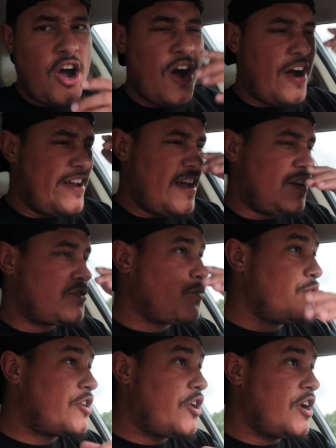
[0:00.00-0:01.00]
Alright, y'all, so
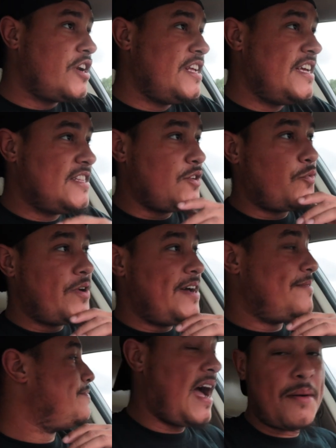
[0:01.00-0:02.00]
we're currently in the
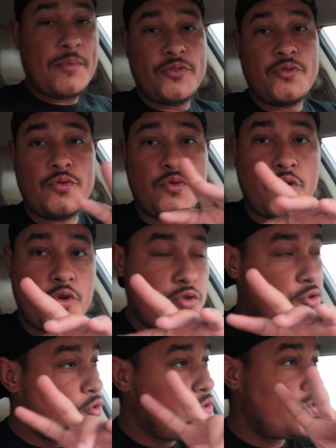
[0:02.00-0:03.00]
whip. I'm gonna do
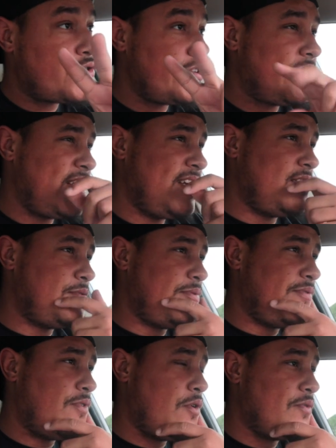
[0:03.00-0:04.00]
two or three things
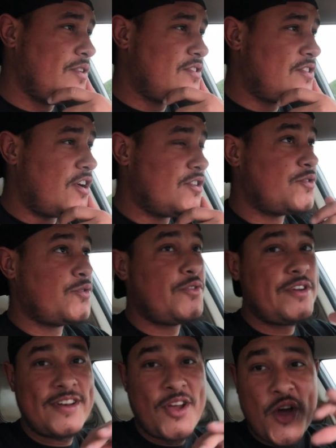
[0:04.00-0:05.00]
before we start
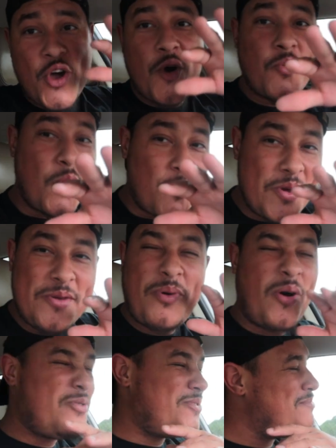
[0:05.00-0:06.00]
doing what we
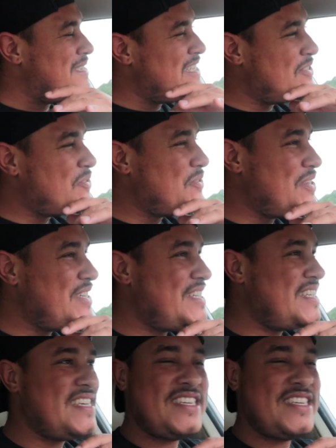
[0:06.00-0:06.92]
supposed to be doing.